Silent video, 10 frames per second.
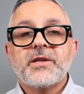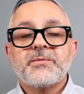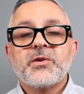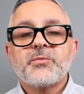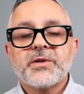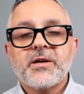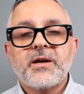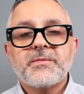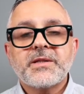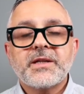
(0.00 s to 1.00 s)
Let me know, put a
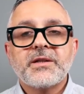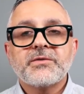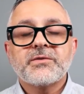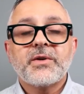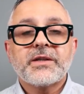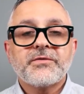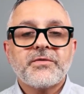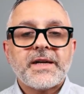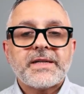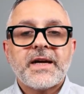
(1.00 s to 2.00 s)
comment down so I can
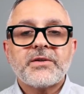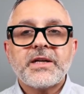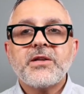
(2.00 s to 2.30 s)
find out.